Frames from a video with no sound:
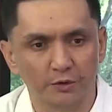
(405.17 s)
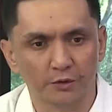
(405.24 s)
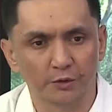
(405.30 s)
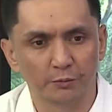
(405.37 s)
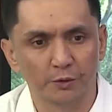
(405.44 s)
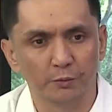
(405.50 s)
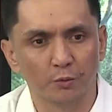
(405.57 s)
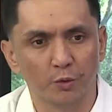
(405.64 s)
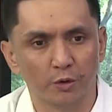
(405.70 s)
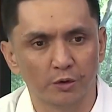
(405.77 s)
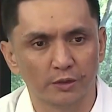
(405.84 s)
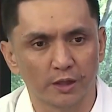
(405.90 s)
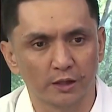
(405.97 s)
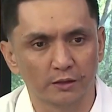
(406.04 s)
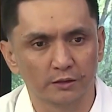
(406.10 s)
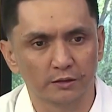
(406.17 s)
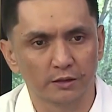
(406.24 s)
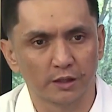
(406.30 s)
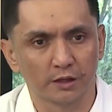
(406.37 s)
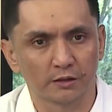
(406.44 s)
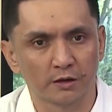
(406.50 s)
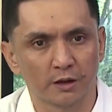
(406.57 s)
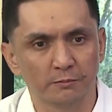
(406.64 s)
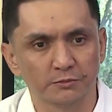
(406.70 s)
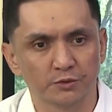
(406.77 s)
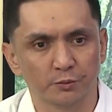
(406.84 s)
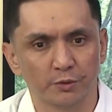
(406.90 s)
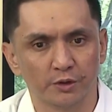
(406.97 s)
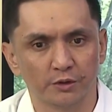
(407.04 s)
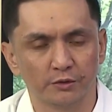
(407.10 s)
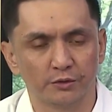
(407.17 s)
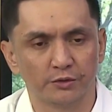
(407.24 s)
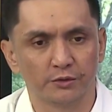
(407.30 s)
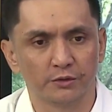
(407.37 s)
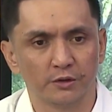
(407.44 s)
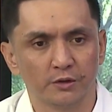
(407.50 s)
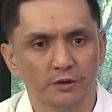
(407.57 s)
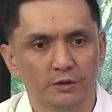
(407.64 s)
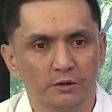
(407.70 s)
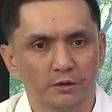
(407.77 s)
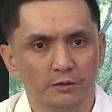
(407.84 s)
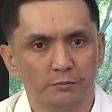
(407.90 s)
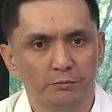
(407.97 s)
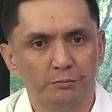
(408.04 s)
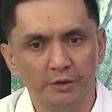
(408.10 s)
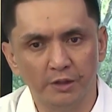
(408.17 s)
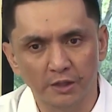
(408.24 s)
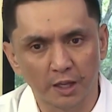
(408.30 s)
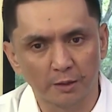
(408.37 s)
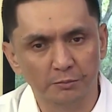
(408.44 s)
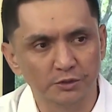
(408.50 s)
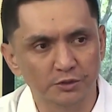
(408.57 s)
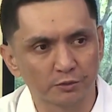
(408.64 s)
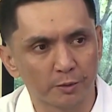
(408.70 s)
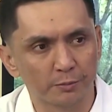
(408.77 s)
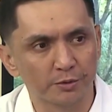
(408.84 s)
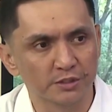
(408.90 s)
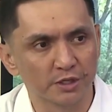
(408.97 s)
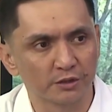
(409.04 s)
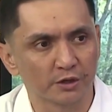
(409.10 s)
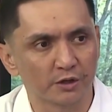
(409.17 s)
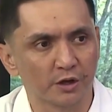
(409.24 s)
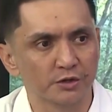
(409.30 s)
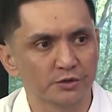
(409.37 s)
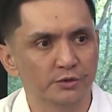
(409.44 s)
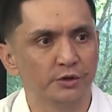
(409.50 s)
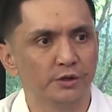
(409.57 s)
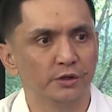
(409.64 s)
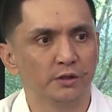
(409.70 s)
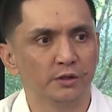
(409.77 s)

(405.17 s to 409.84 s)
the reward that comes with being able to represent the country